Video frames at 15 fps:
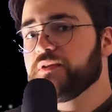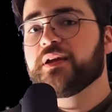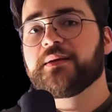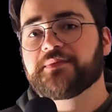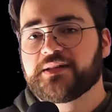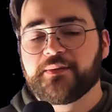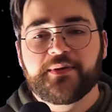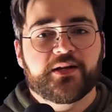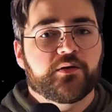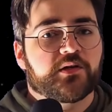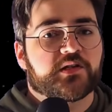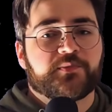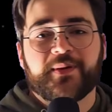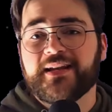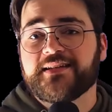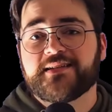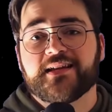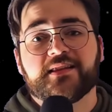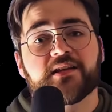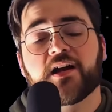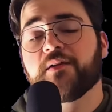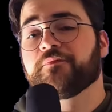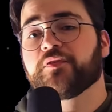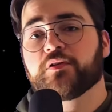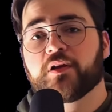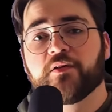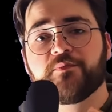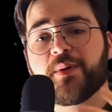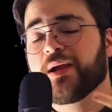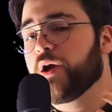games let me go to space in the comfort
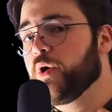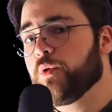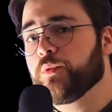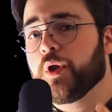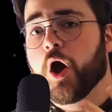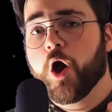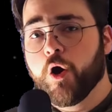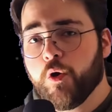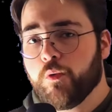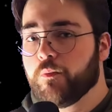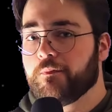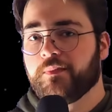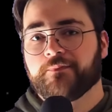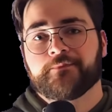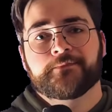of my own home.